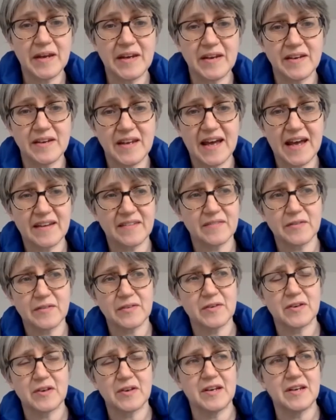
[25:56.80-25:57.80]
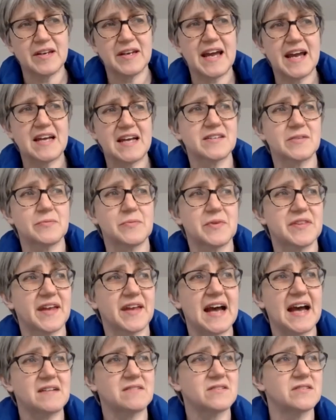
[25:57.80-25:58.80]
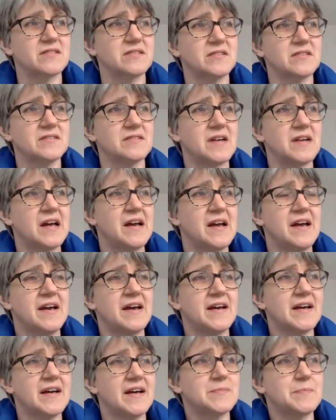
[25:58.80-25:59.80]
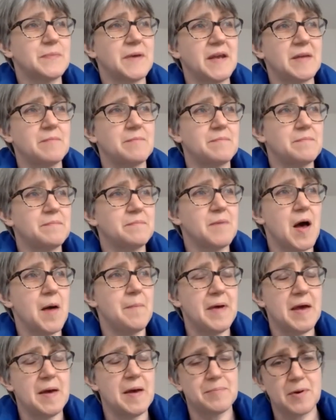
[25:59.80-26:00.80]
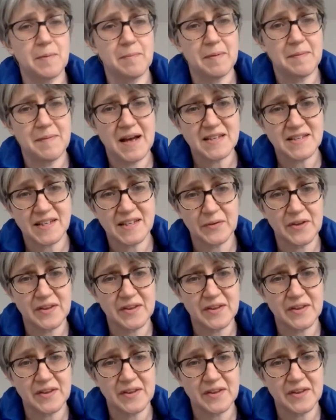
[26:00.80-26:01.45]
mean, yeah, liaison with the council has been a bit problematic